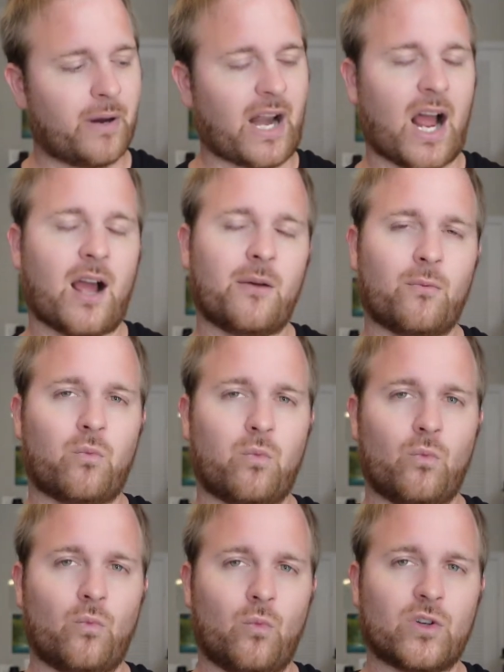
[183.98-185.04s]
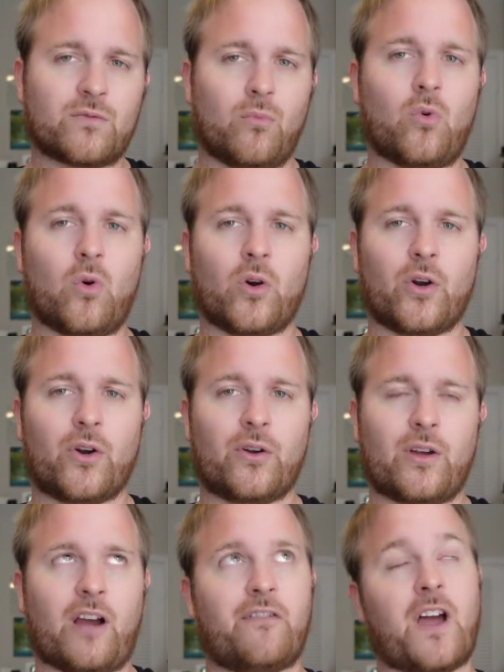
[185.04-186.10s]
but I
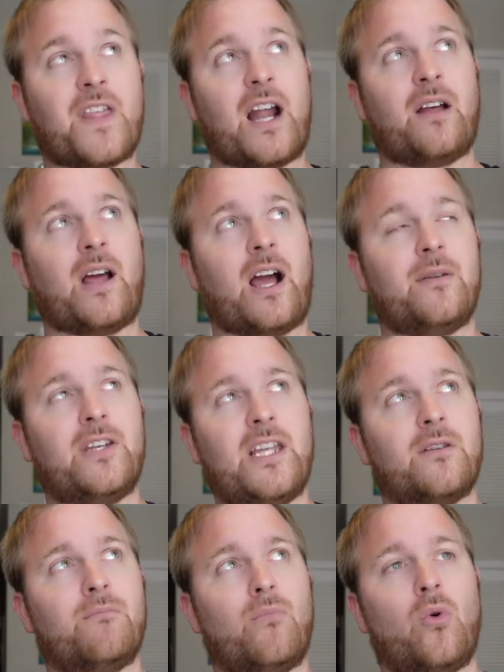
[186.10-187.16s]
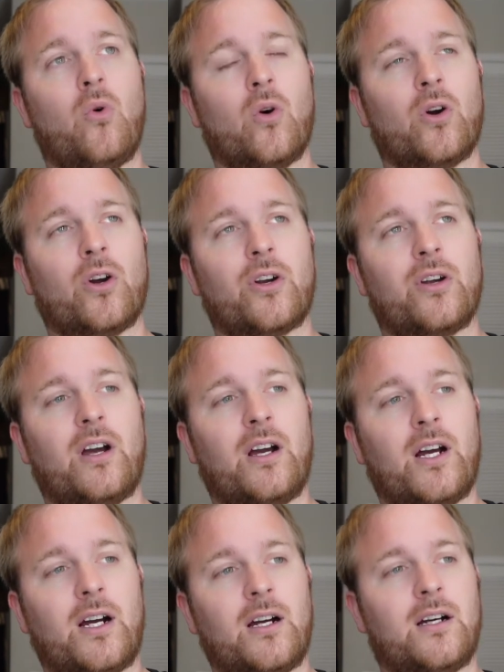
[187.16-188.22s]
found that I needed more
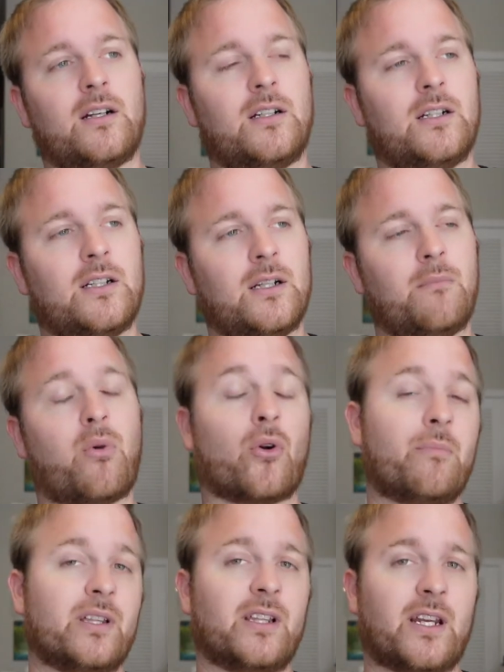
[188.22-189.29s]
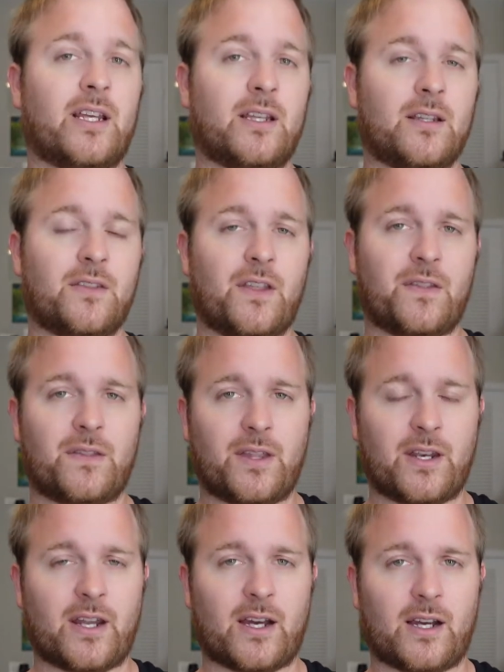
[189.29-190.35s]
portability than
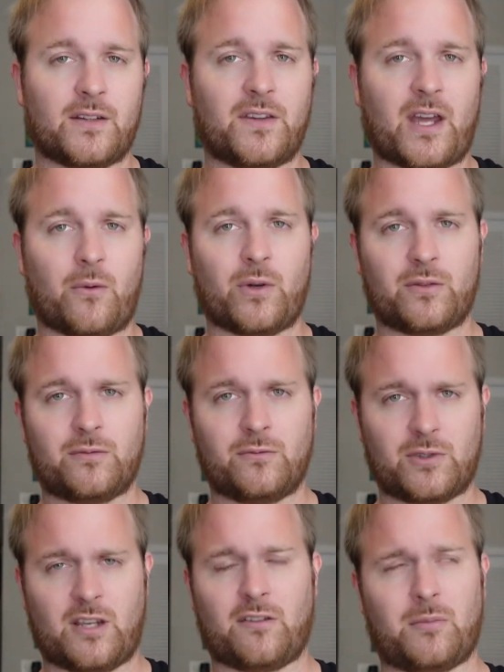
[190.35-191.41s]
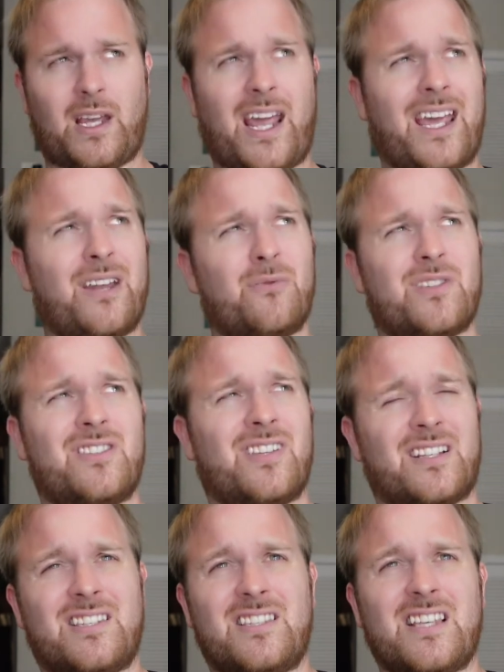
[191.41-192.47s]
that one was giving me. And it was
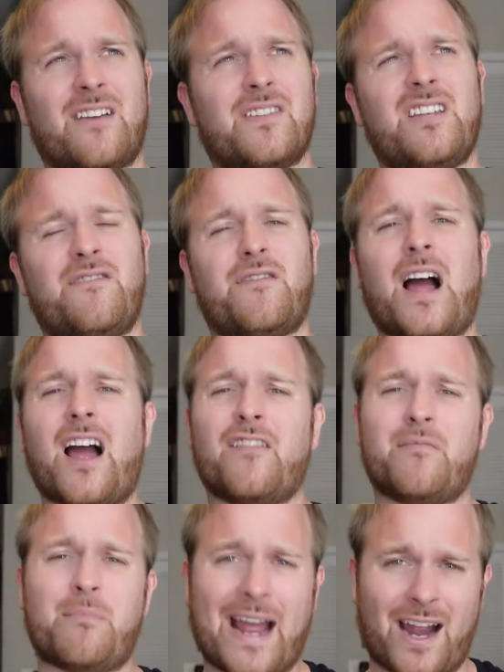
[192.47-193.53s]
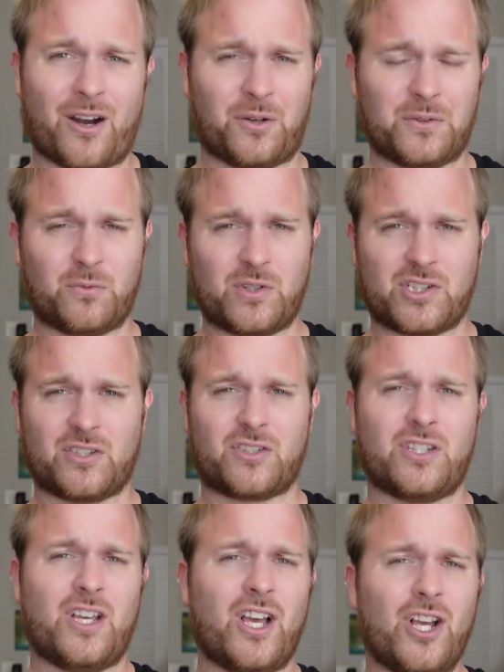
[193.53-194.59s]
like 75 pounds, which
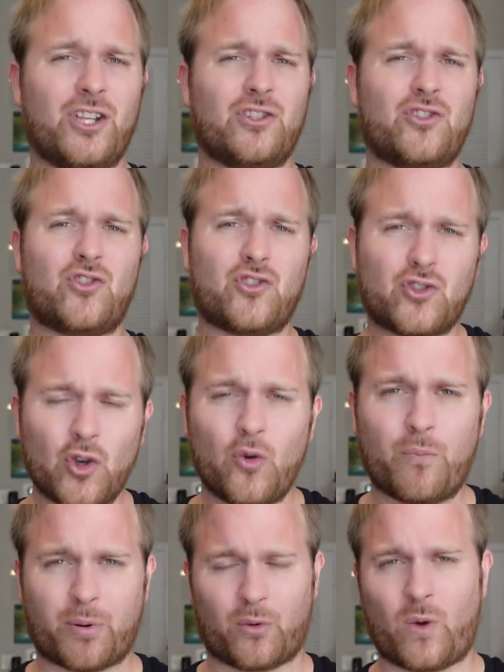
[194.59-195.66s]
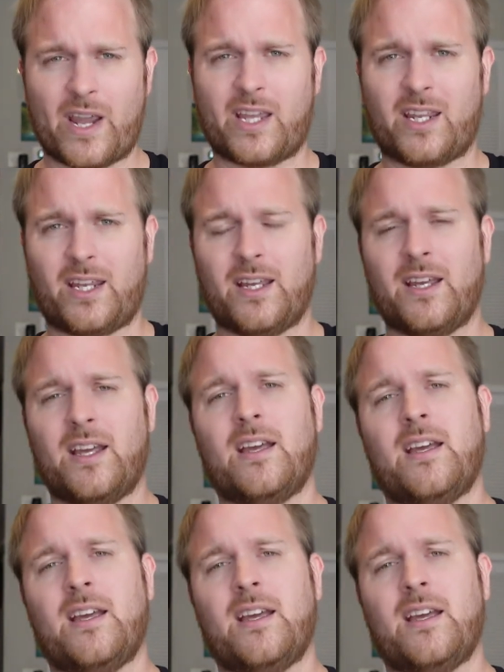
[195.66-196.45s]
is super weighty.